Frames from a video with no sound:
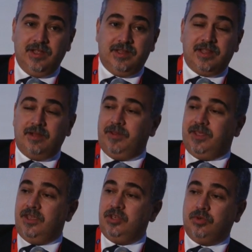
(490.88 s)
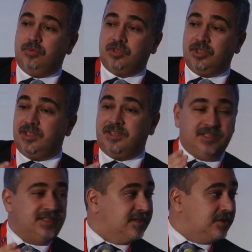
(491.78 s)
That application was not
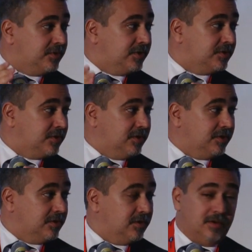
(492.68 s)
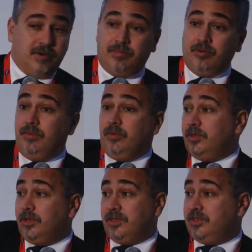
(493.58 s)
existing 3 years ago. And probably will
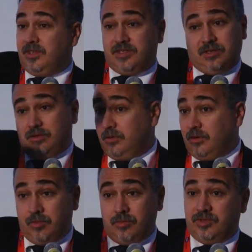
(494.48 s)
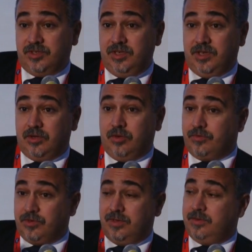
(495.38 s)
not exist, I don't know, we will see. I hope
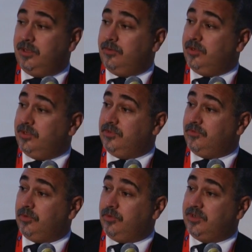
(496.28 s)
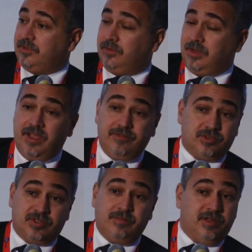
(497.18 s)
for them that they will exist for the rest of their life, or
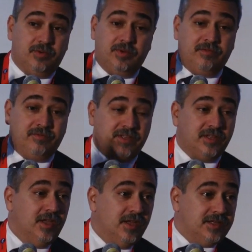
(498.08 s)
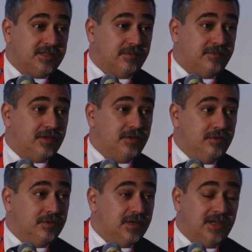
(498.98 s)
somebody will invent something
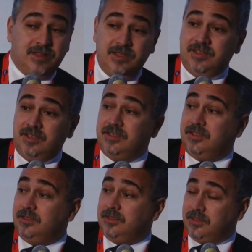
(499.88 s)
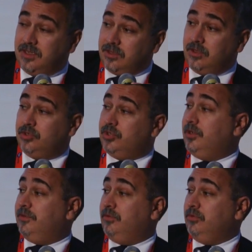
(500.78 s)
new. And this is
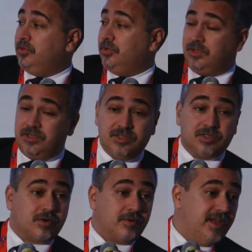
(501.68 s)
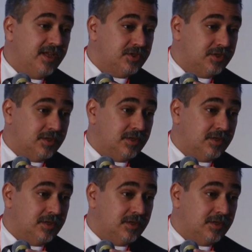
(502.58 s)
technological evolution, this is creation.